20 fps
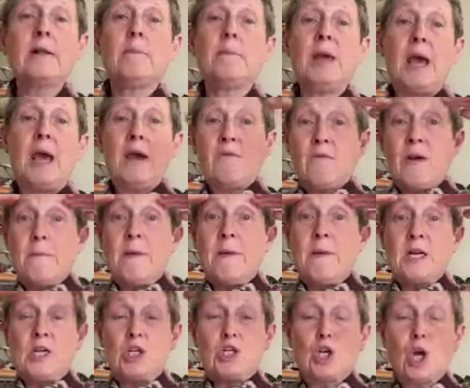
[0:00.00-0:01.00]
And
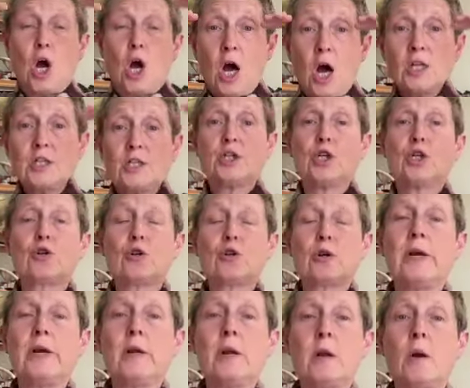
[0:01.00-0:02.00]
everybody's
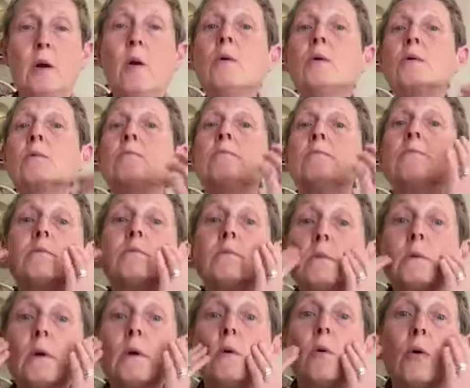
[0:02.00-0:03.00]
concentrated on
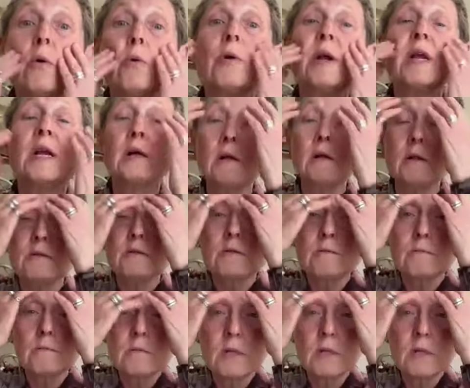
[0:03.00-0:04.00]

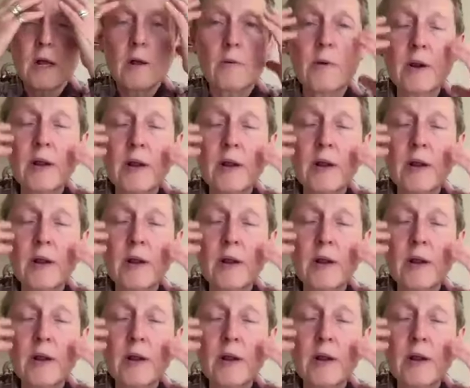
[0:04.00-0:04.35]
wrinkles, like